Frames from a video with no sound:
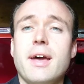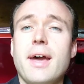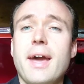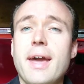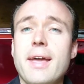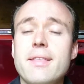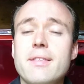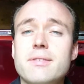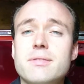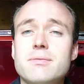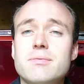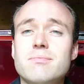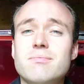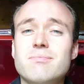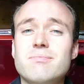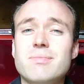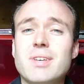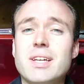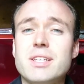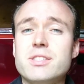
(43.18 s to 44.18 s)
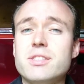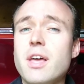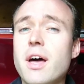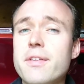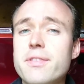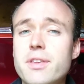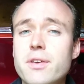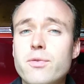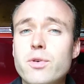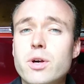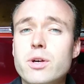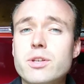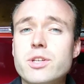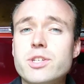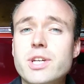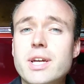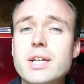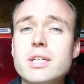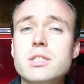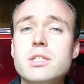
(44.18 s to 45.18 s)
and it's not
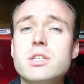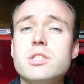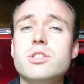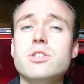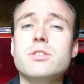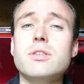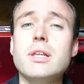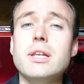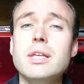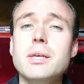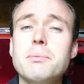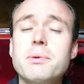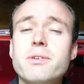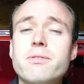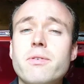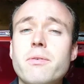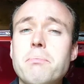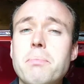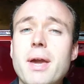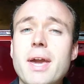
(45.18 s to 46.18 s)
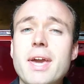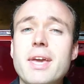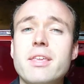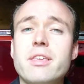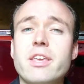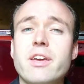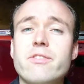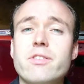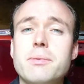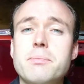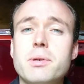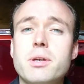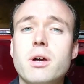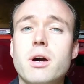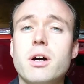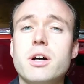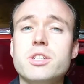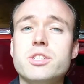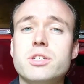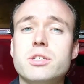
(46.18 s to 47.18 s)
difficult to change, it's just a little bit of a pain. You have to be
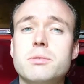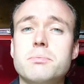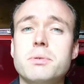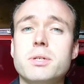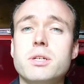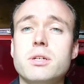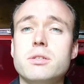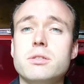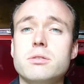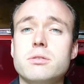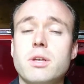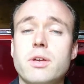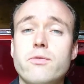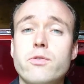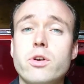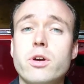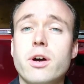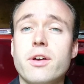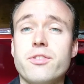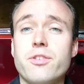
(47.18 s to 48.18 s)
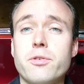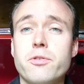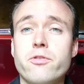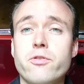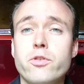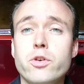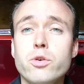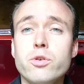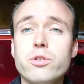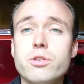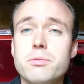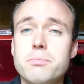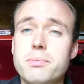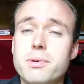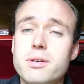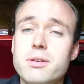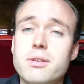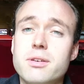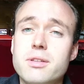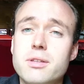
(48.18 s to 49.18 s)
cautious because if you cause this fuel
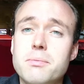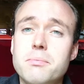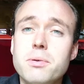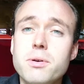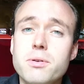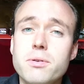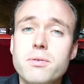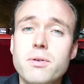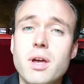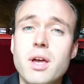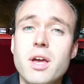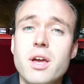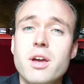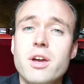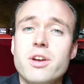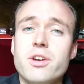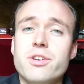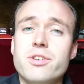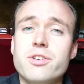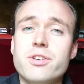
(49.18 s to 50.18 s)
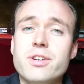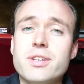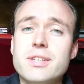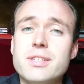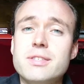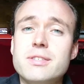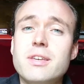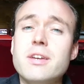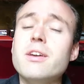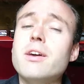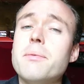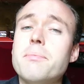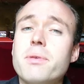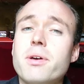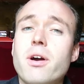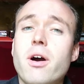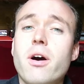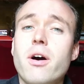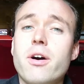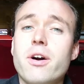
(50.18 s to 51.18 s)
spill in the boot, you're going to stink up
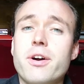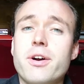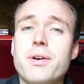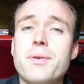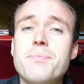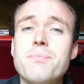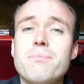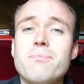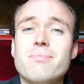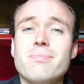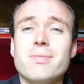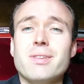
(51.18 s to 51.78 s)
the car.